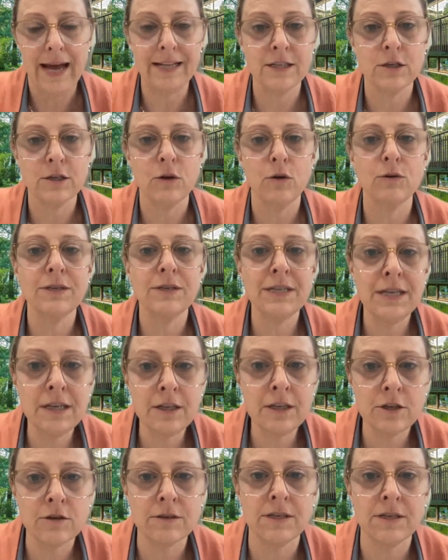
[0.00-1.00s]
And so
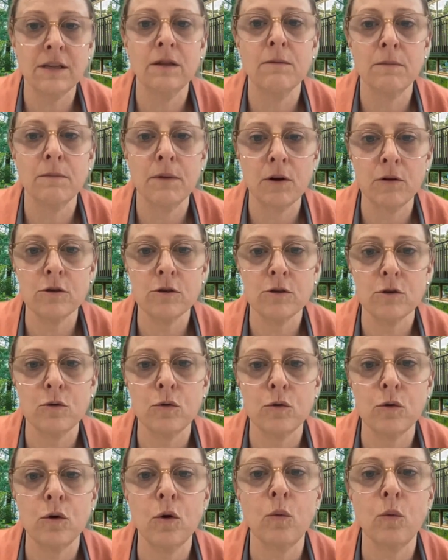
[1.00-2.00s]
teachers in the middle
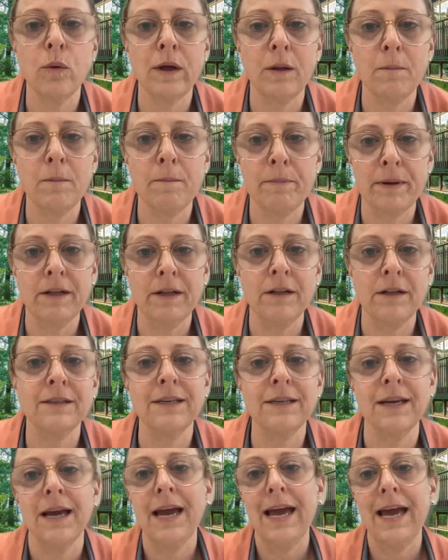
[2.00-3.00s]
school will
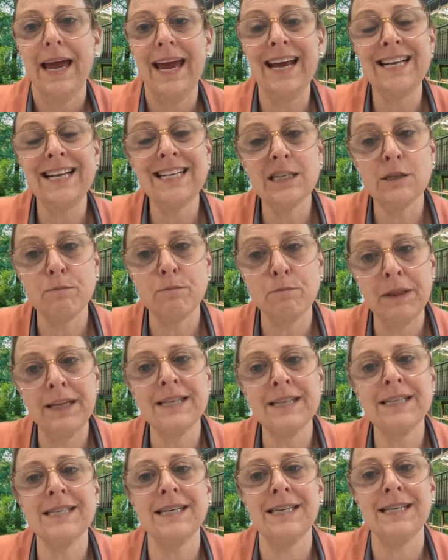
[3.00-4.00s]
build
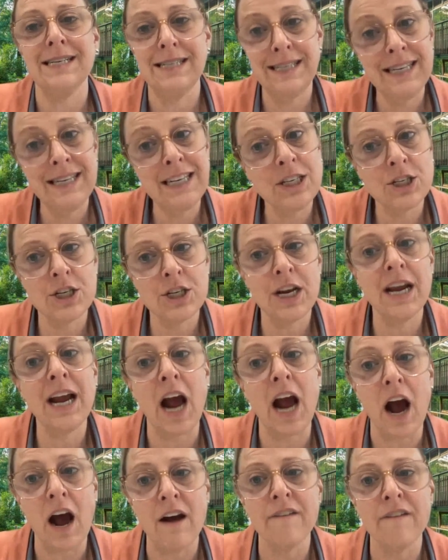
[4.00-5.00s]
explicit
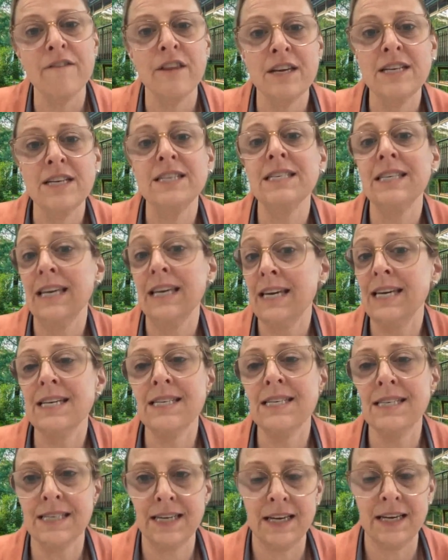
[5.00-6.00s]
teaching of these
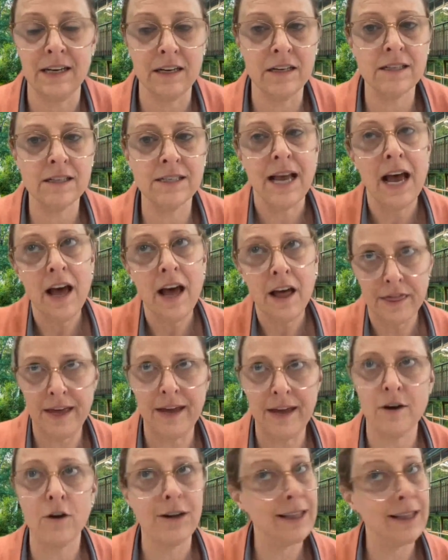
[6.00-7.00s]
key skills
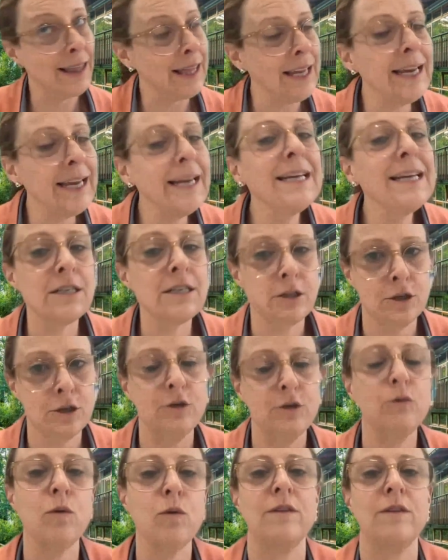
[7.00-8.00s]
that are linked
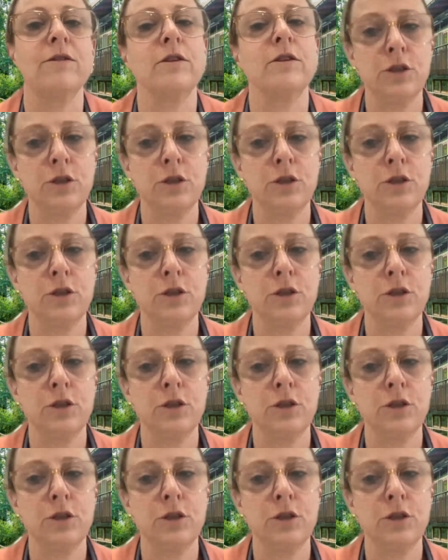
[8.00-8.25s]
to what